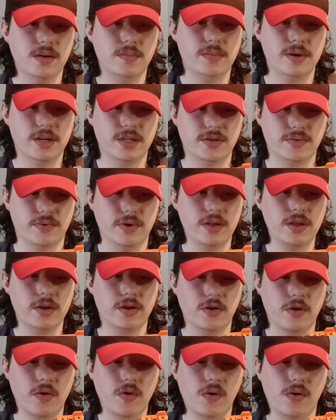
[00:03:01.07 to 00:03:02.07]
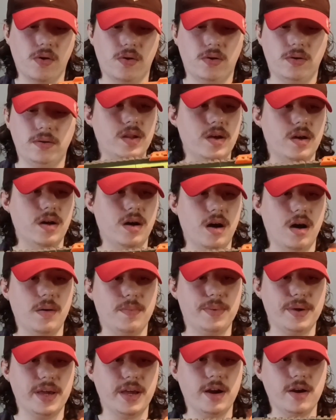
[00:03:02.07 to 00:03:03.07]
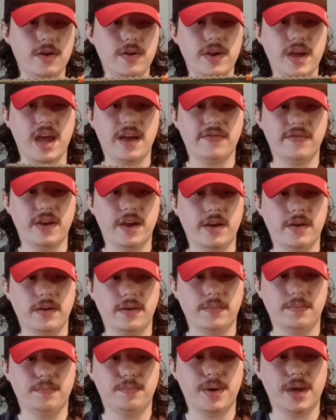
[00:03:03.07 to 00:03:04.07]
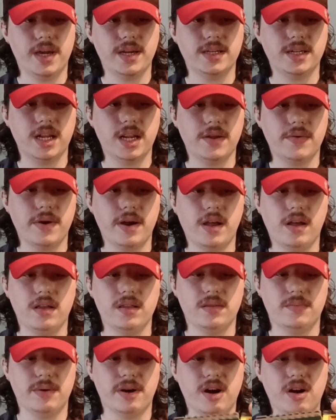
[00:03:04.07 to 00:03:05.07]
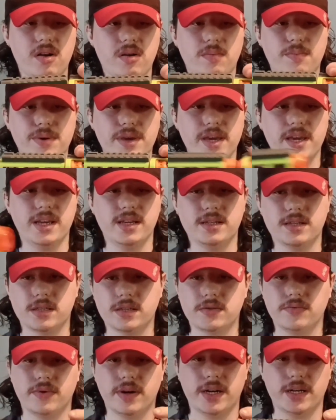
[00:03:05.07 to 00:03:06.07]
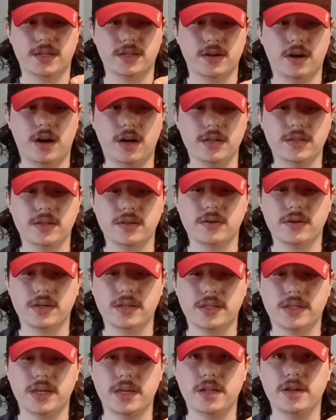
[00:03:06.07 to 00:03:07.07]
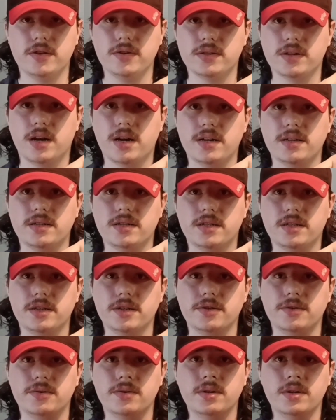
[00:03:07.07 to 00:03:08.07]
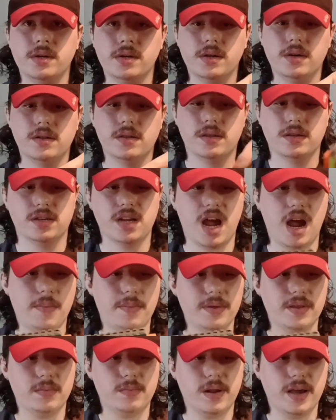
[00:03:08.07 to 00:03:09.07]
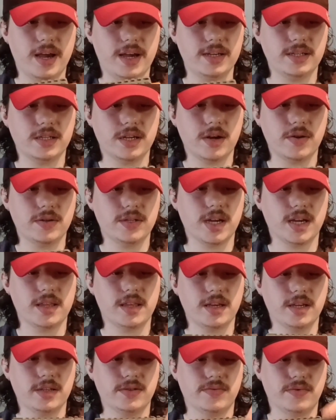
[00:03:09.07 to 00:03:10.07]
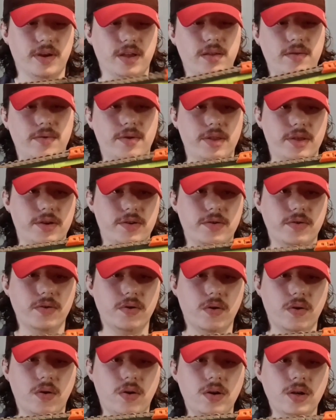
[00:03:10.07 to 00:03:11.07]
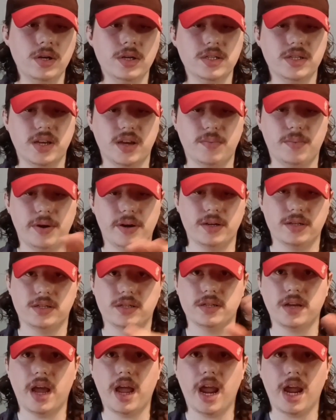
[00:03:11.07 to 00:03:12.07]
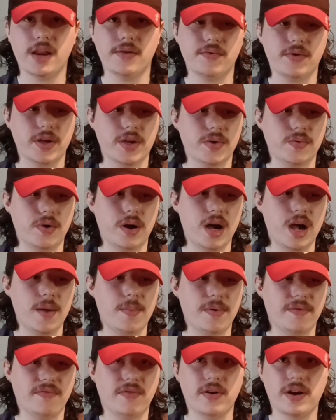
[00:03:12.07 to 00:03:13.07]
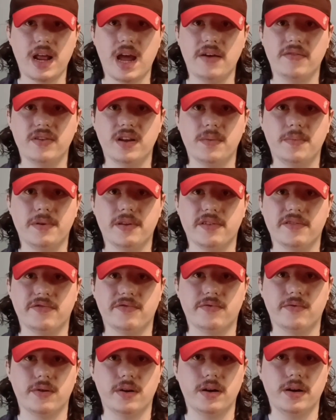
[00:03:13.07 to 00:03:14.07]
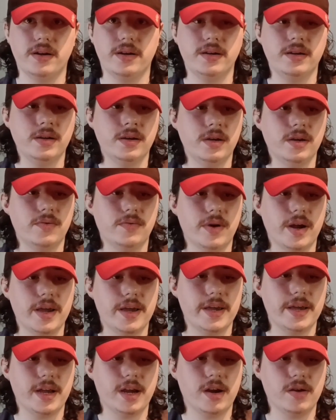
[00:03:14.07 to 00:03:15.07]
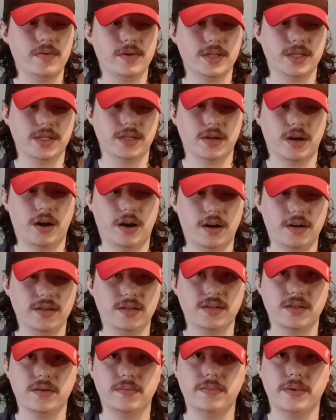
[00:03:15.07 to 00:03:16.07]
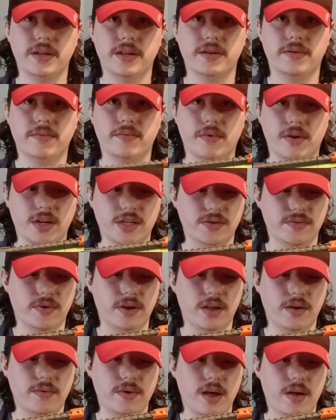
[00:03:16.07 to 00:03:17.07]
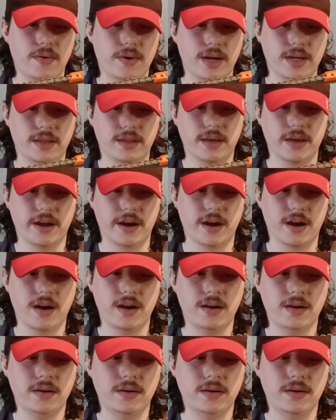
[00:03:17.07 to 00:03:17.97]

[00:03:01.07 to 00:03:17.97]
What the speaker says: But it's really cool. Up here you have a Picatinny rail and barrel piece, which also continues onto the top of the blaster, which I think is really, really cool. So you can put your sight anywhere you want. I prefer to have it up at the front right here, which is awesome, and it works really well right there.